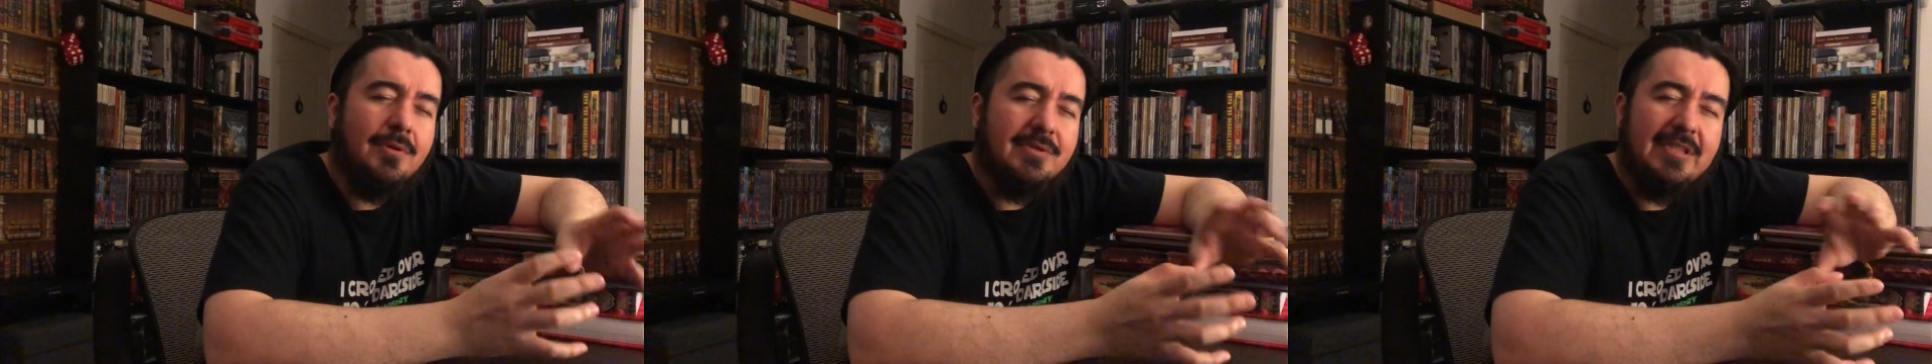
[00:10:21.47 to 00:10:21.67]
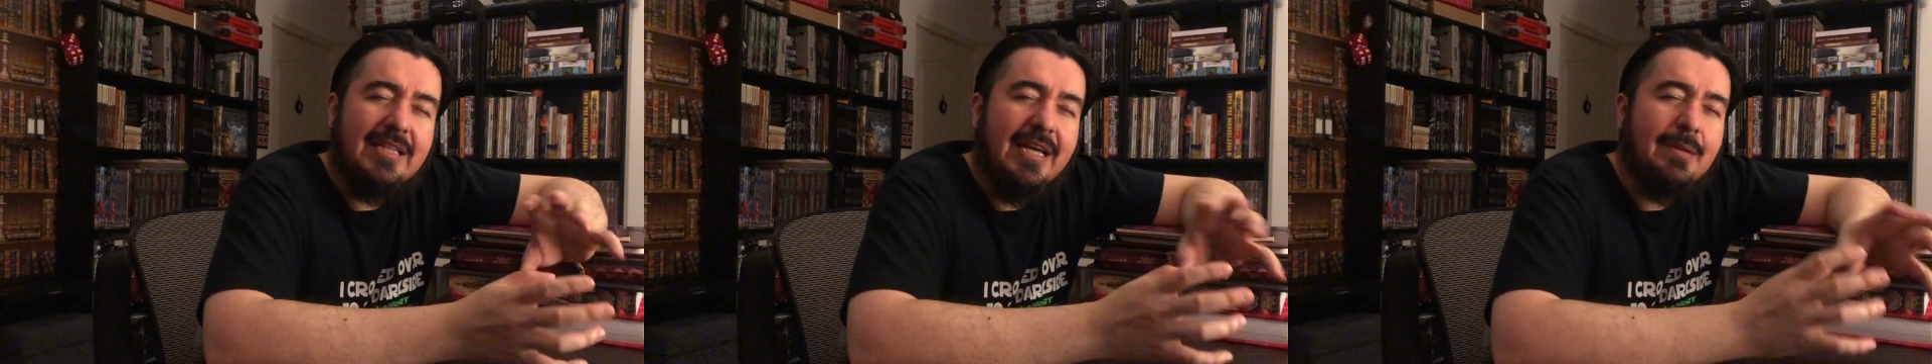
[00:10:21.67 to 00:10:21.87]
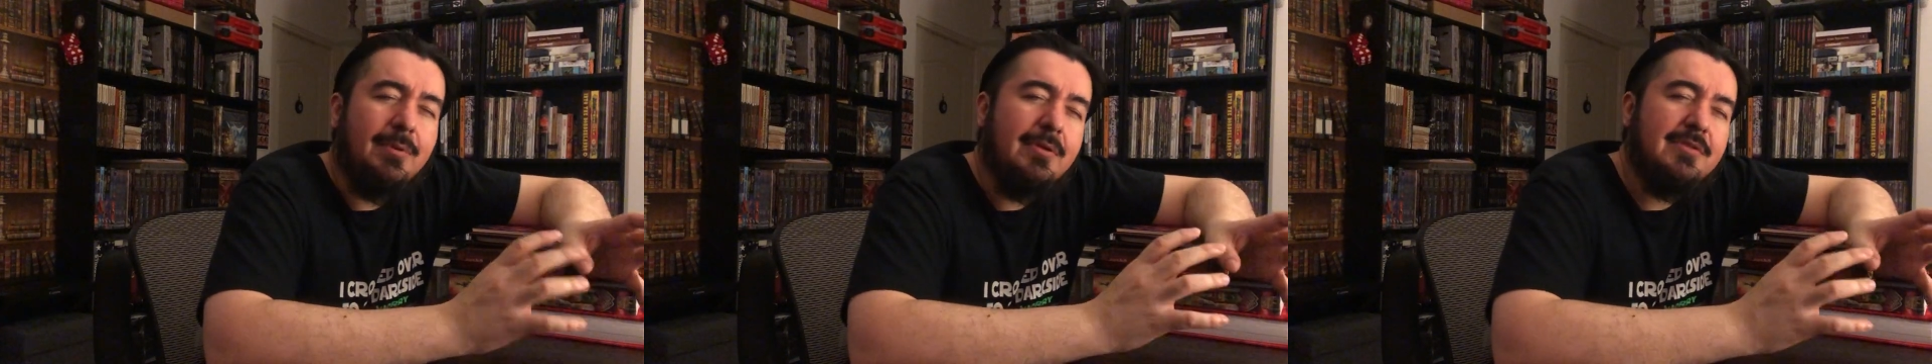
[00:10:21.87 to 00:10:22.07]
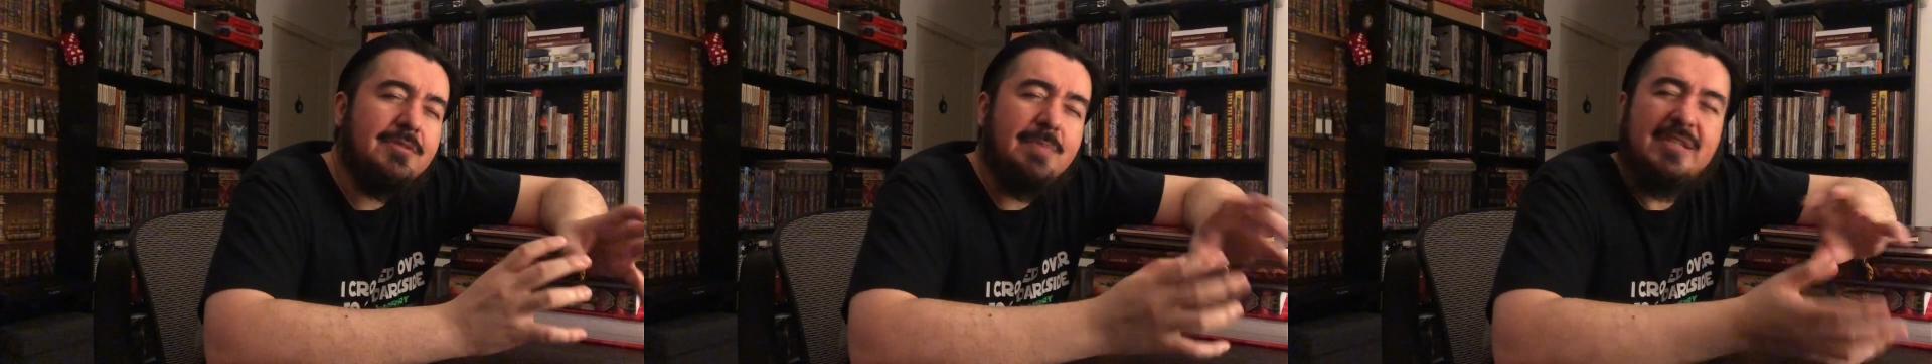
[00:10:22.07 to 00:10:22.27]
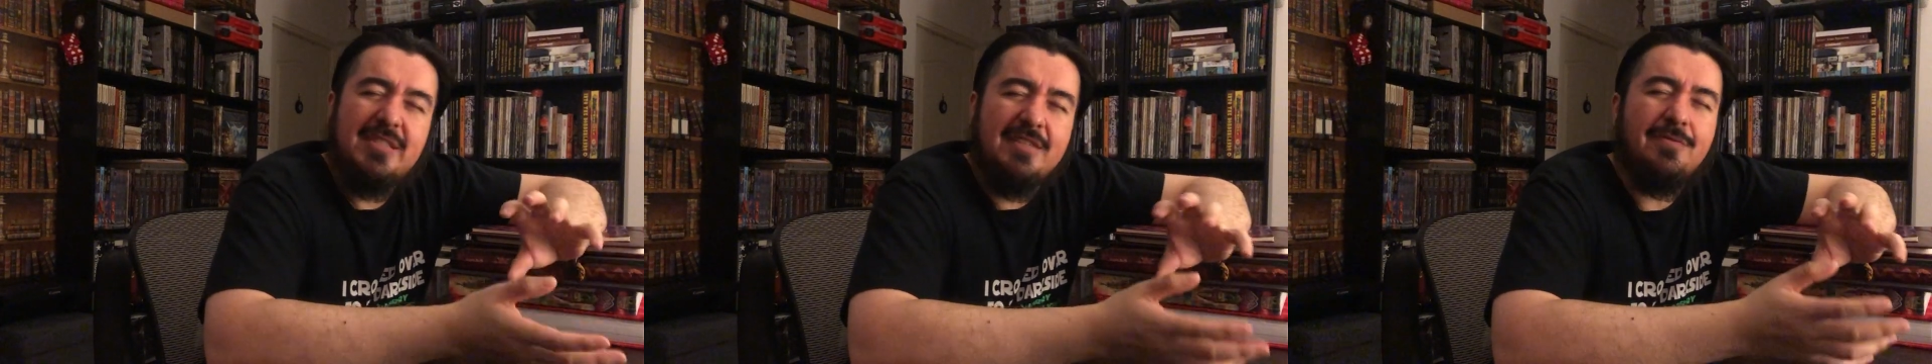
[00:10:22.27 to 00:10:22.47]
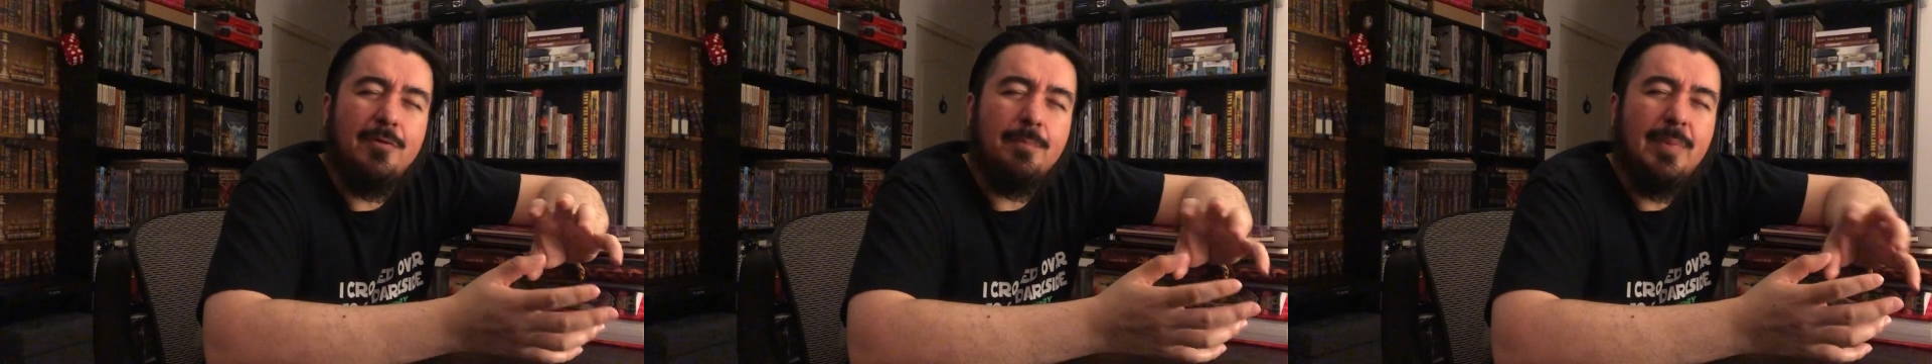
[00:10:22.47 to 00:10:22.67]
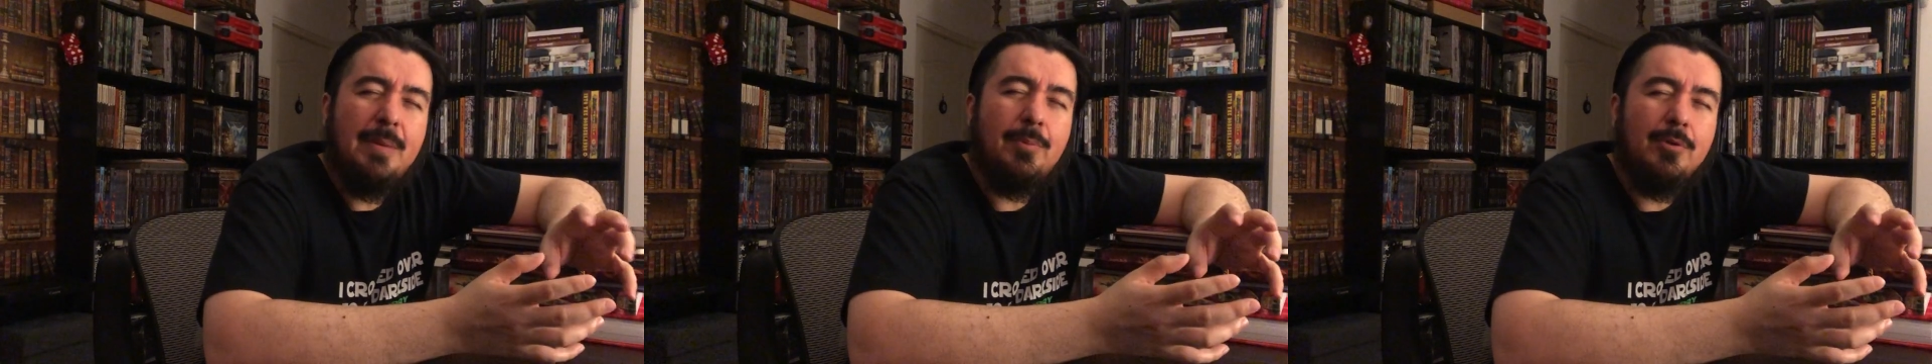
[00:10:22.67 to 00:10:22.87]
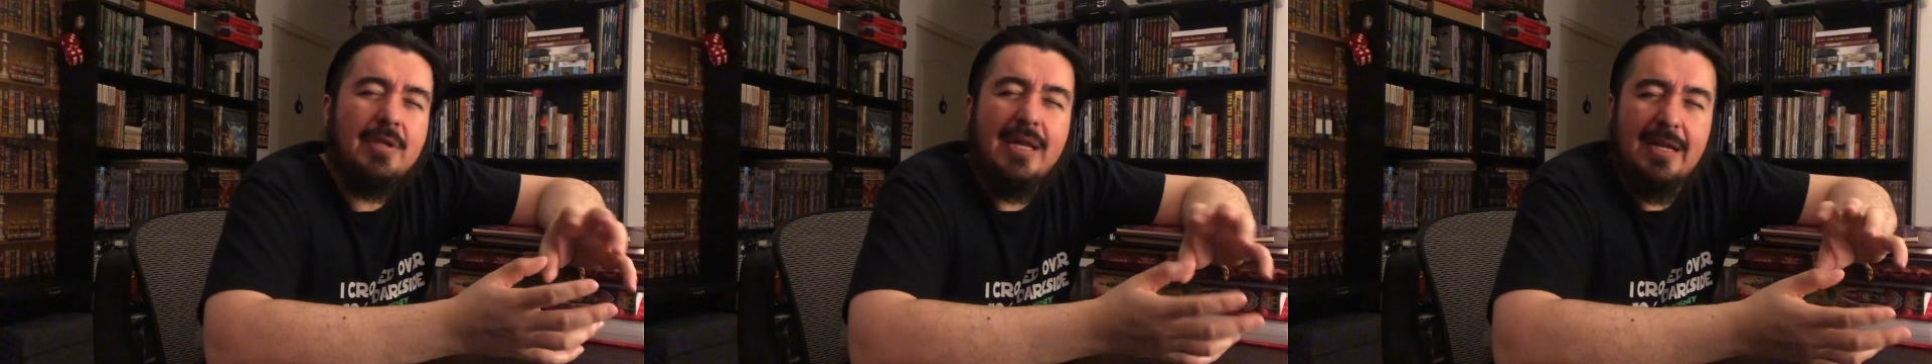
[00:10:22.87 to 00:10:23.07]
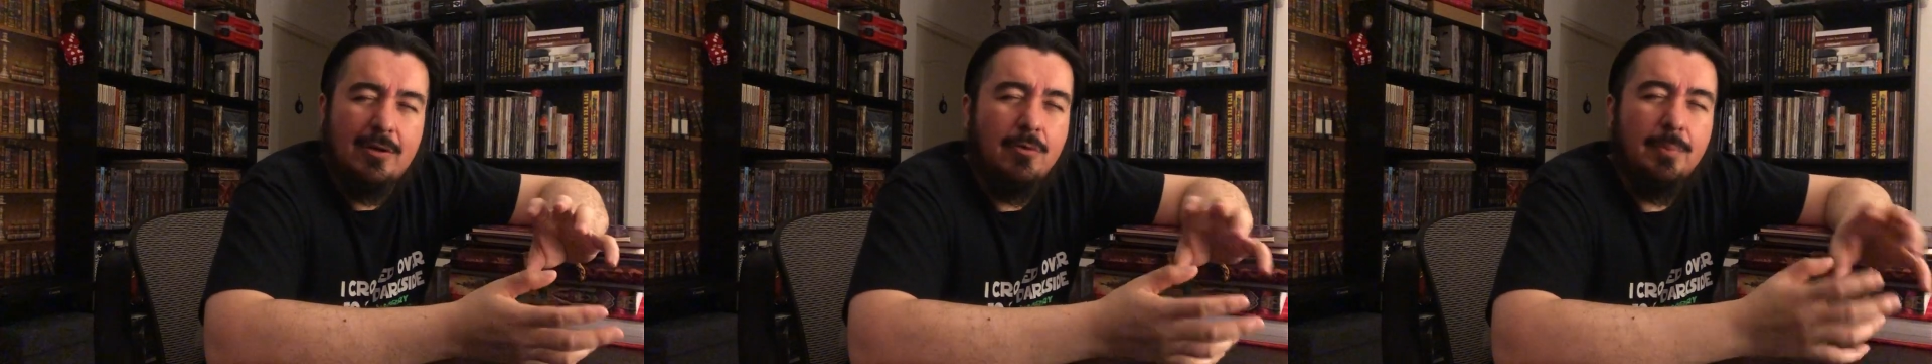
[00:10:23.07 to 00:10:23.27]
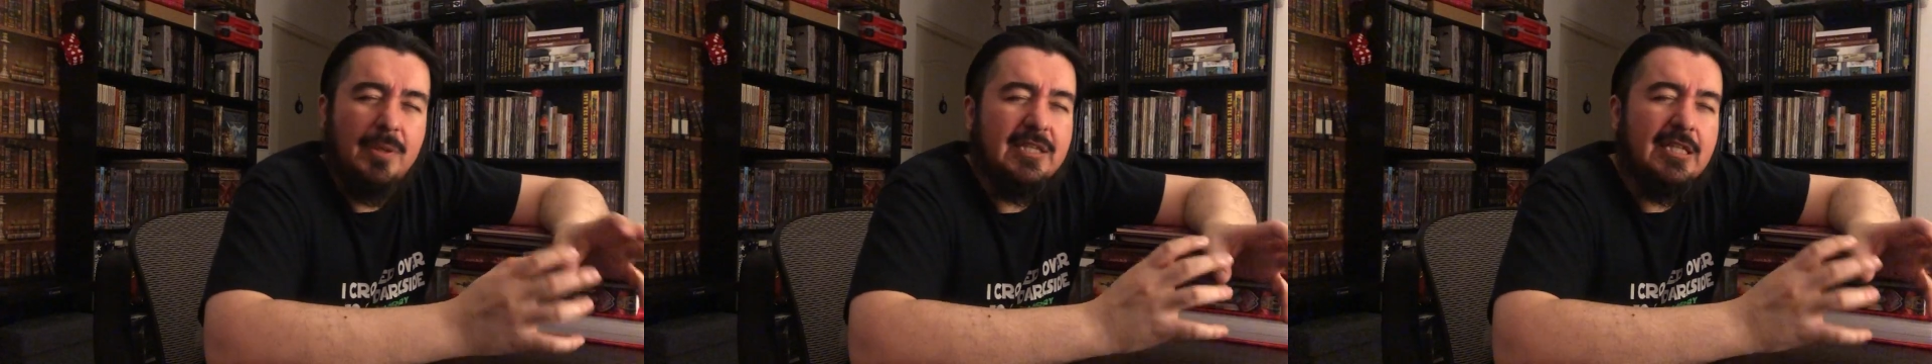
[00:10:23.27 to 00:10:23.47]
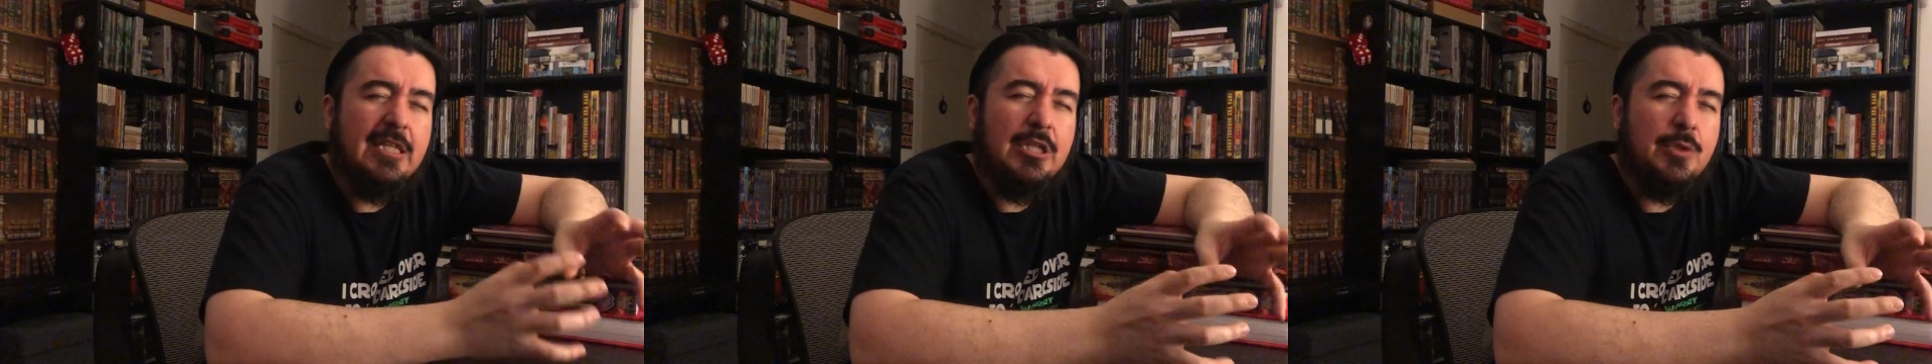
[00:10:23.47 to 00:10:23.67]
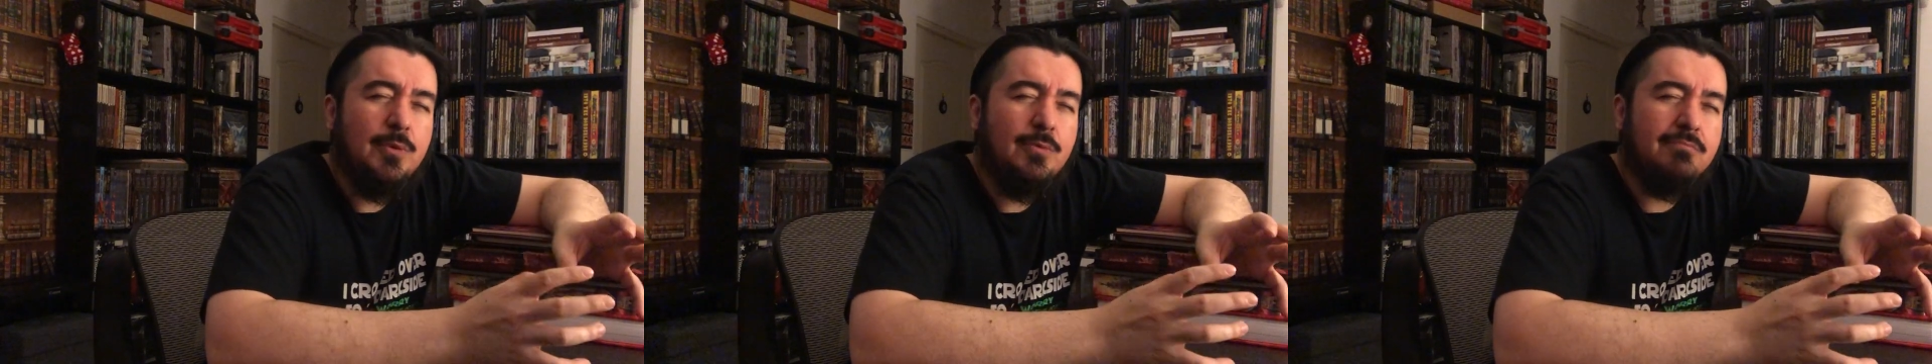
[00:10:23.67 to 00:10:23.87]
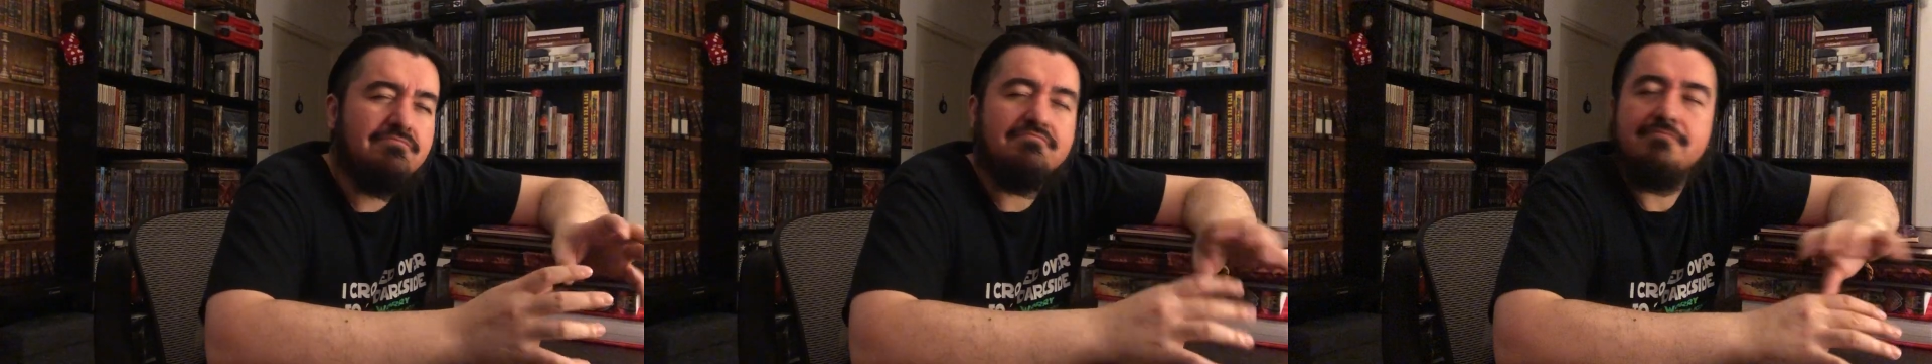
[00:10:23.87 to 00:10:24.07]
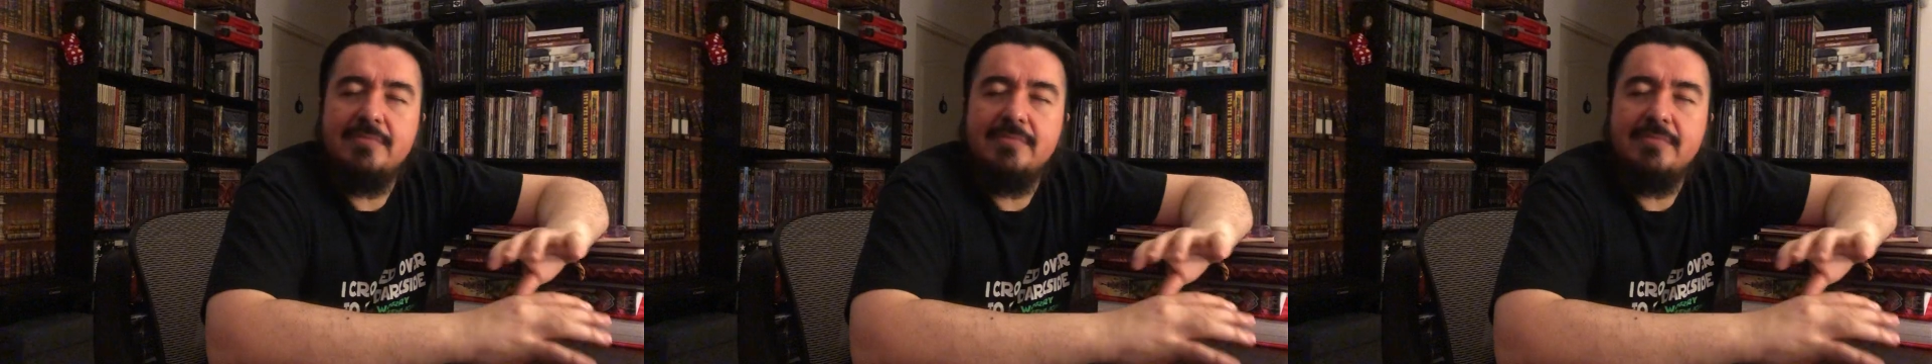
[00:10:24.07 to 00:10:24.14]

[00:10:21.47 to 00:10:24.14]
the table, especially for people that are completely new,